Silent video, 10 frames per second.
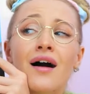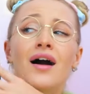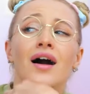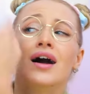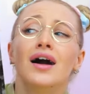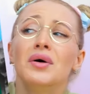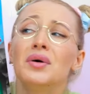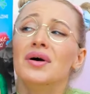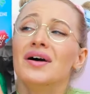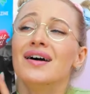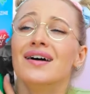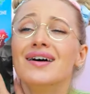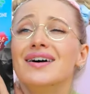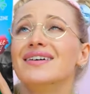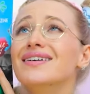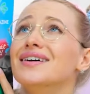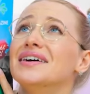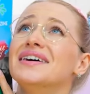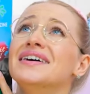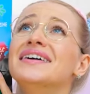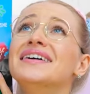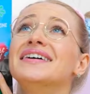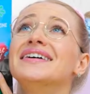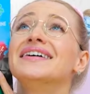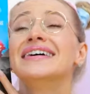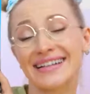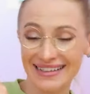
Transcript: wish I was a gorgeous mermaid! I'd have